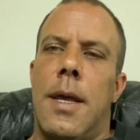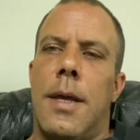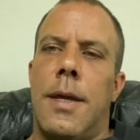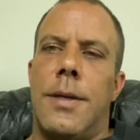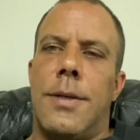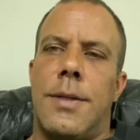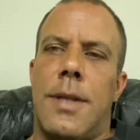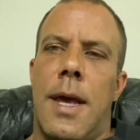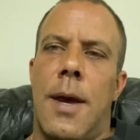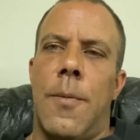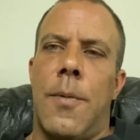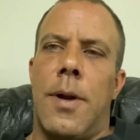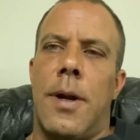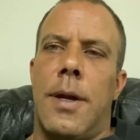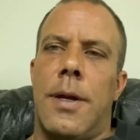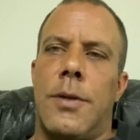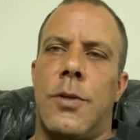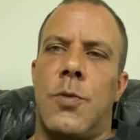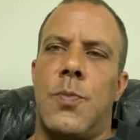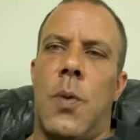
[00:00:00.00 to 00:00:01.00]
is that when
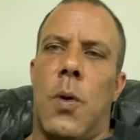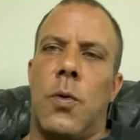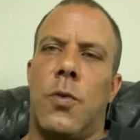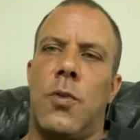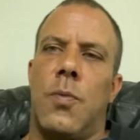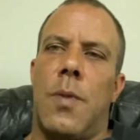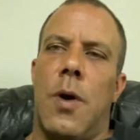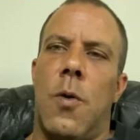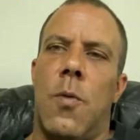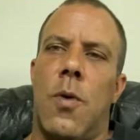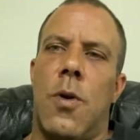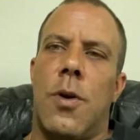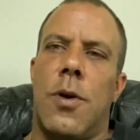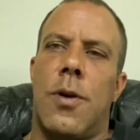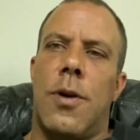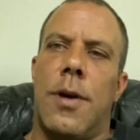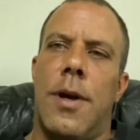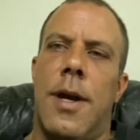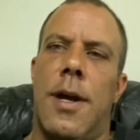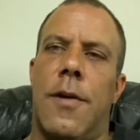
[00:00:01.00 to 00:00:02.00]
I spoke to my
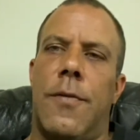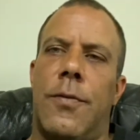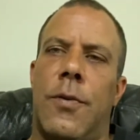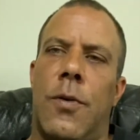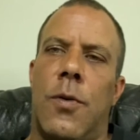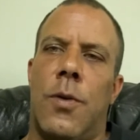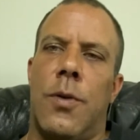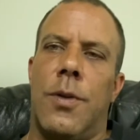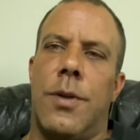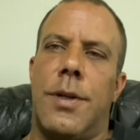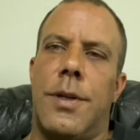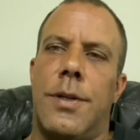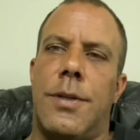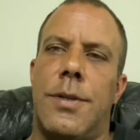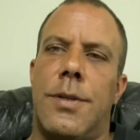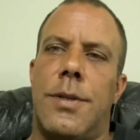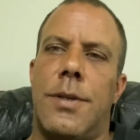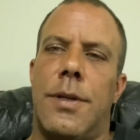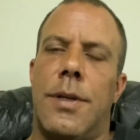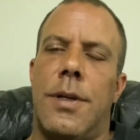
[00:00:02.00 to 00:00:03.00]
worker after all of
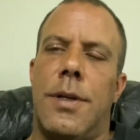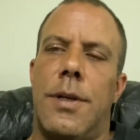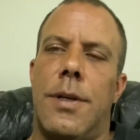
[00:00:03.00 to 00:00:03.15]
this